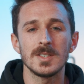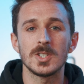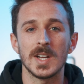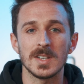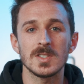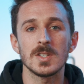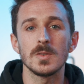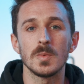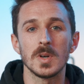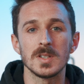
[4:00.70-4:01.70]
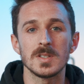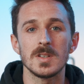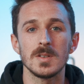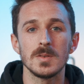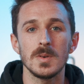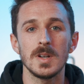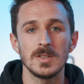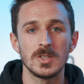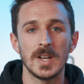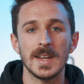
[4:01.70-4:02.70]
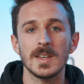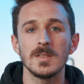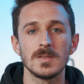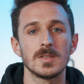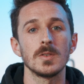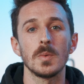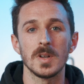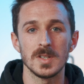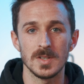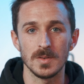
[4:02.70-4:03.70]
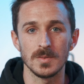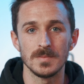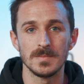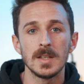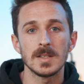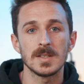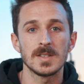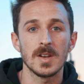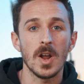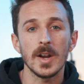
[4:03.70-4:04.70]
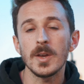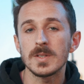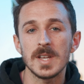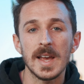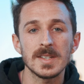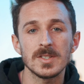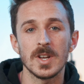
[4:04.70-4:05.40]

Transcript: Check 2, 1, 2. Check 2, 1, 2. This is an audio test.